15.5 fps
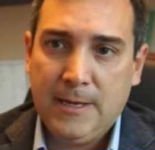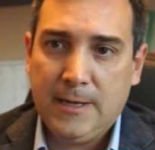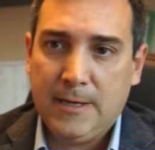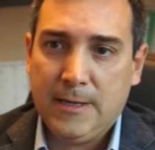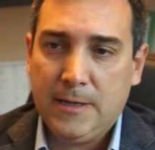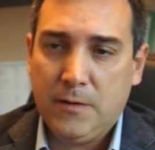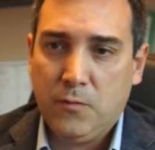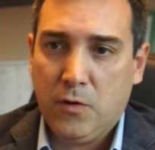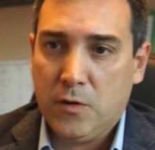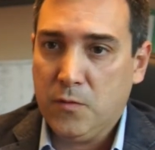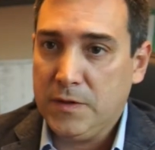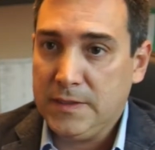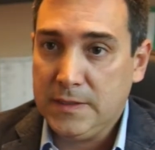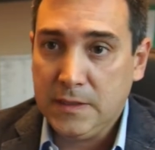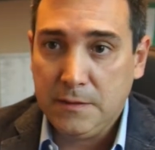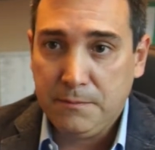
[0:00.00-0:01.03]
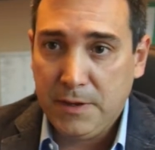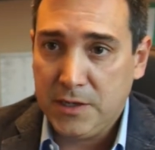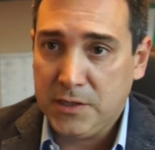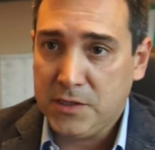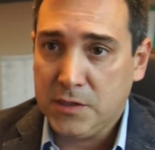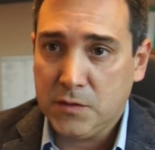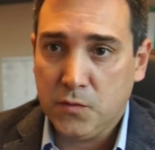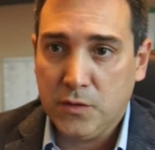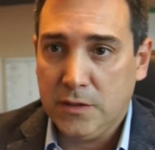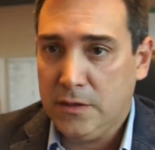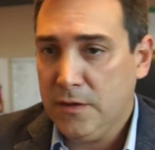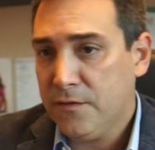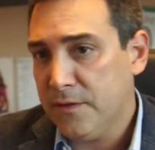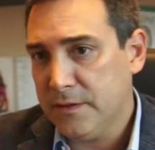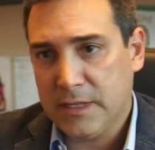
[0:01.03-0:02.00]
uh, where we see patients with
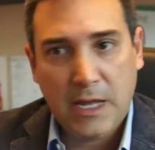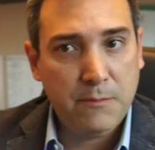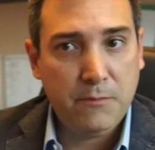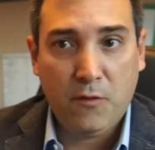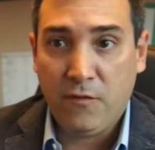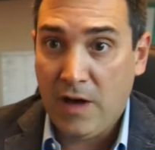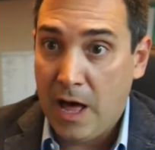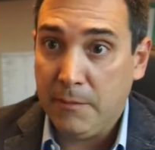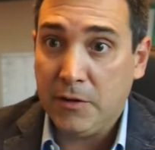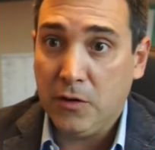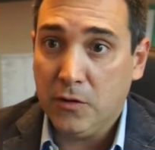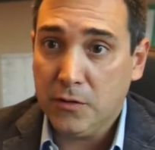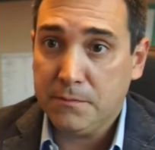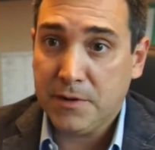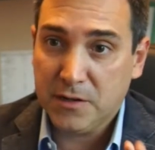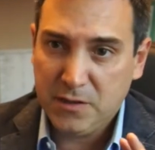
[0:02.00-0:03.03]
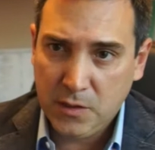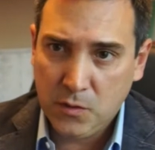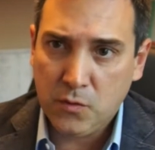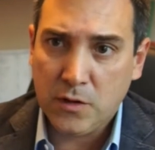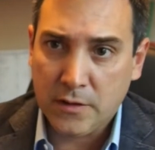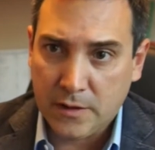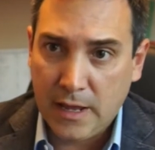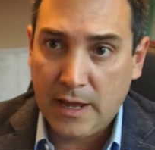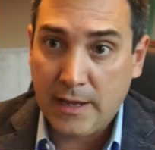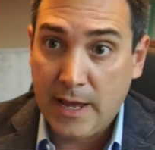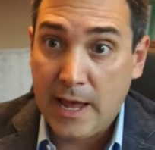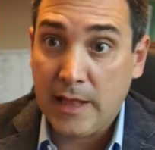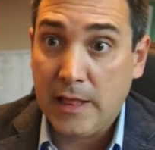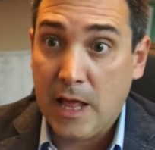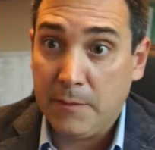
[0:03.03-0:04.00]
different type of amyloid, particularly
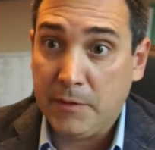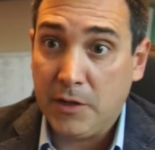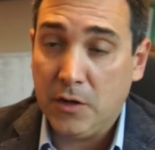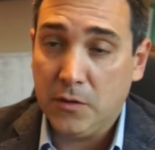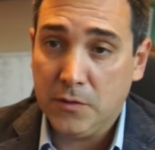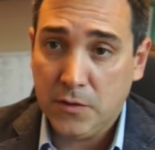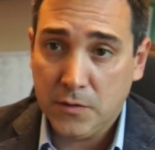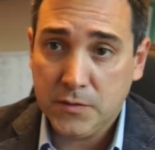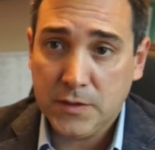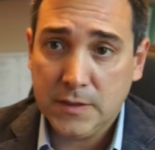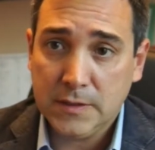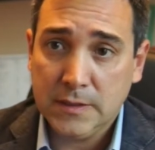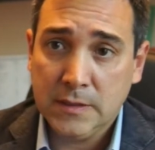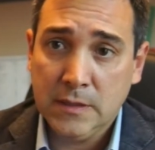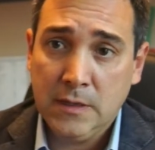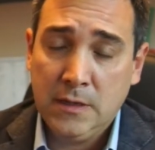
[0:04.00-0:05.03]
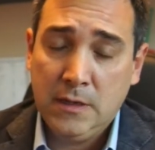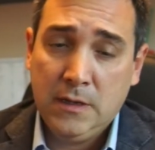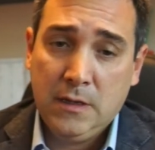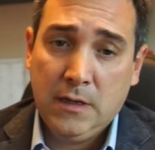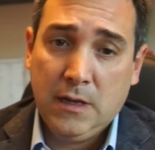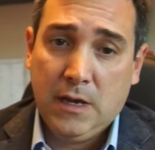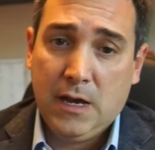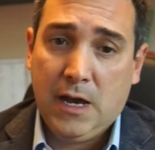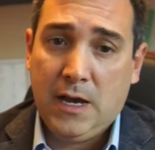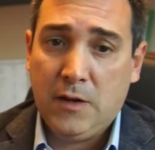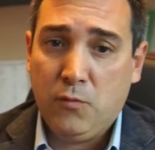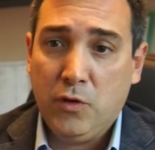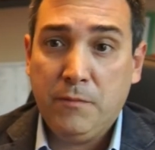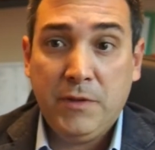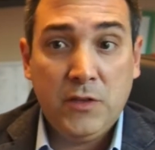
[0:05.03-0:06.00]
A L amyloidosis.
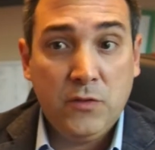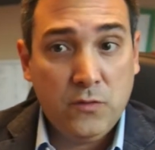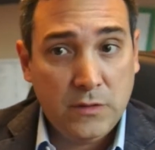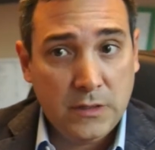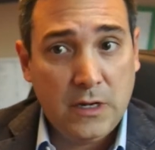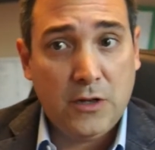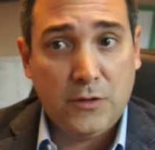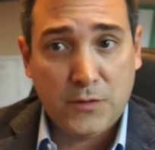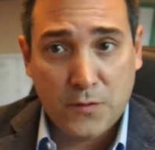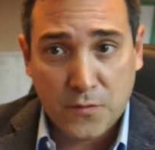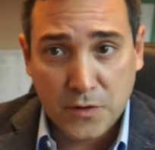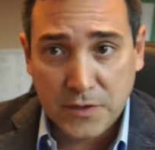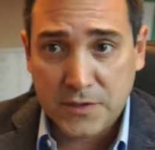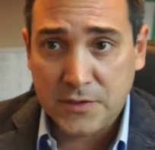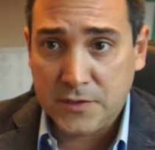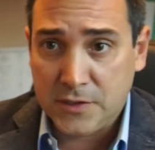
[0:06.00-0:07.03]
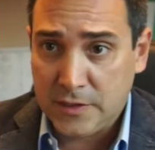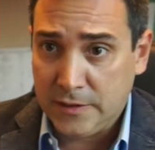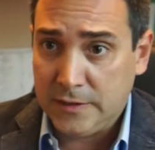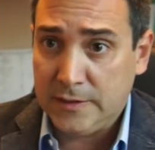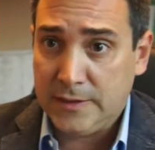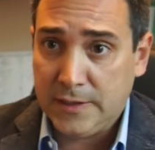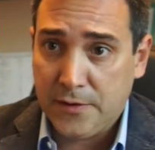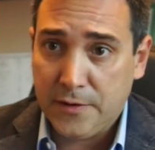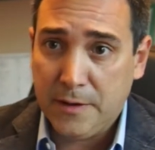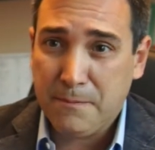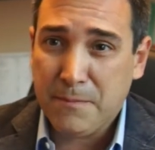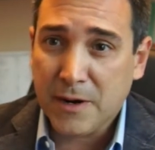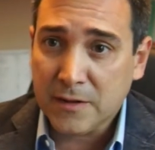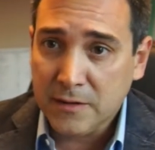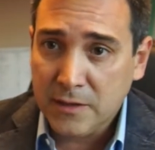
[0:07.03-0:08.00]
And we've been doing a lot of research in this area,
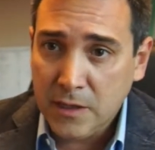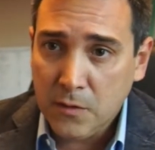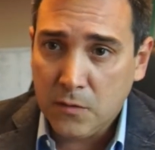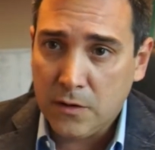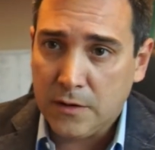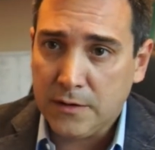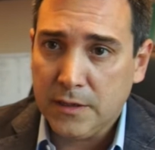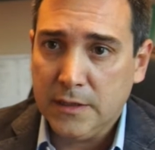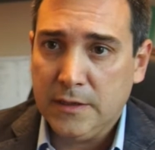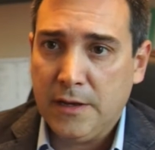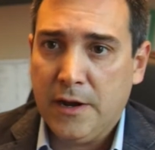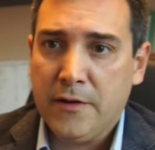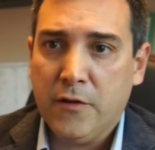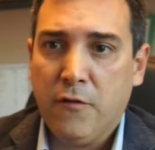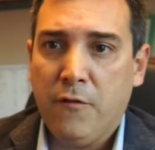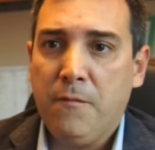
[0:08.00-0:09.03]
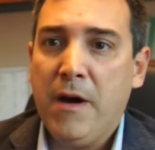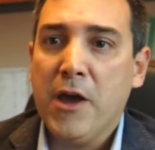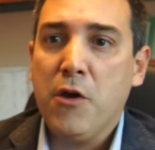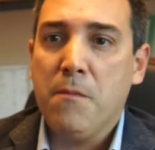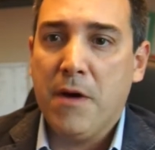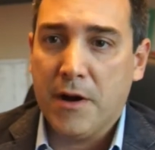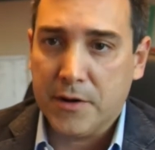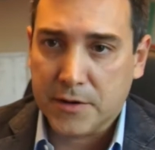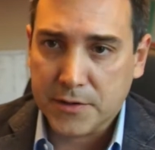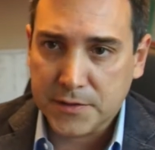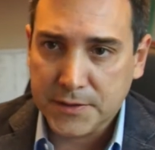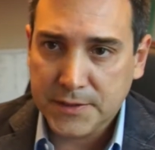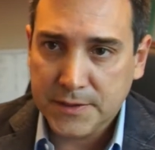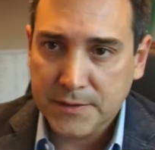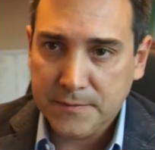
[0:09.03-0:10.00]
particularly in the area of
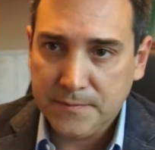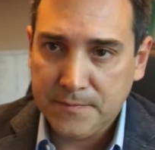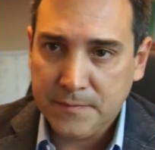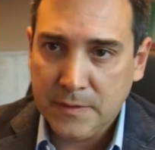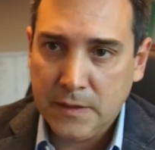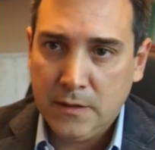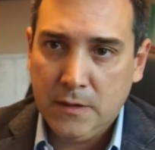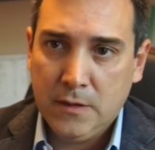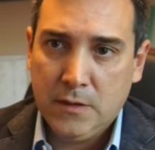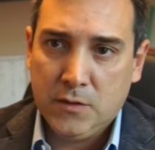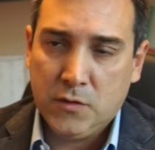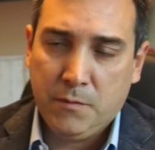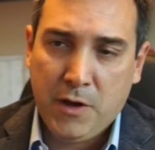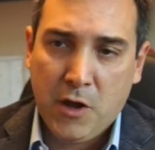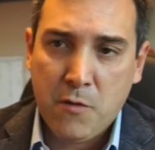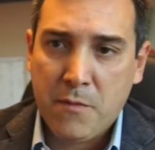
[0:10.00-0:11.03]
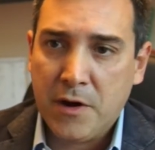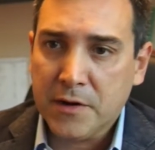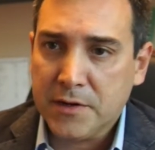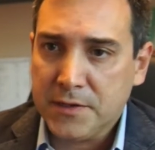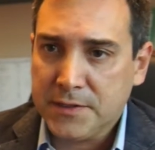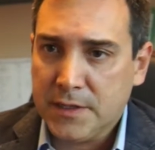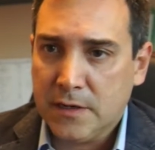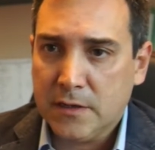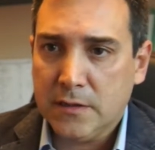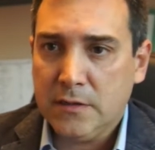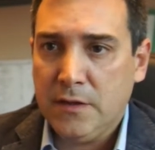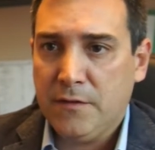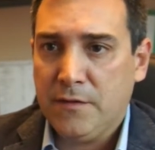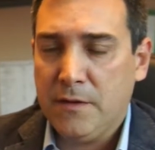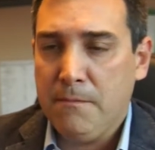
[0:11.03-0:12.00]
biomarkers. So biomarkers are
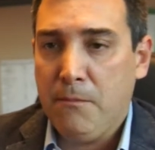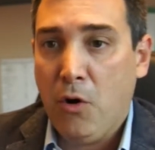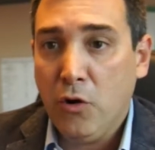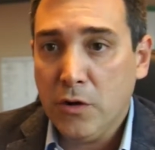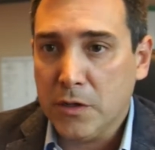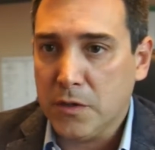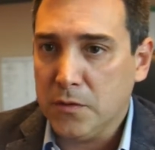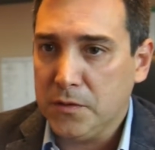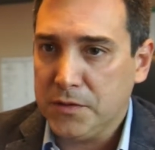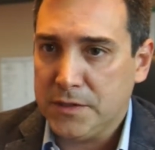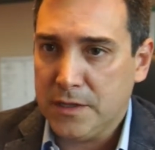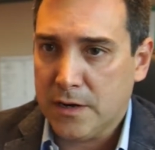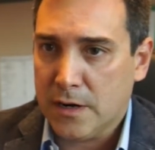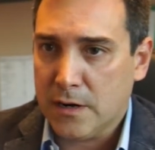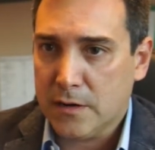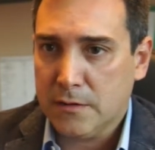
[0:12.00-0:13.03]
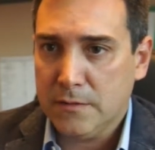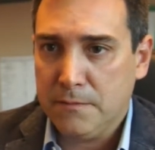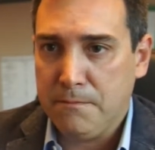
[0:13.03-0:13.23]
different molecules that are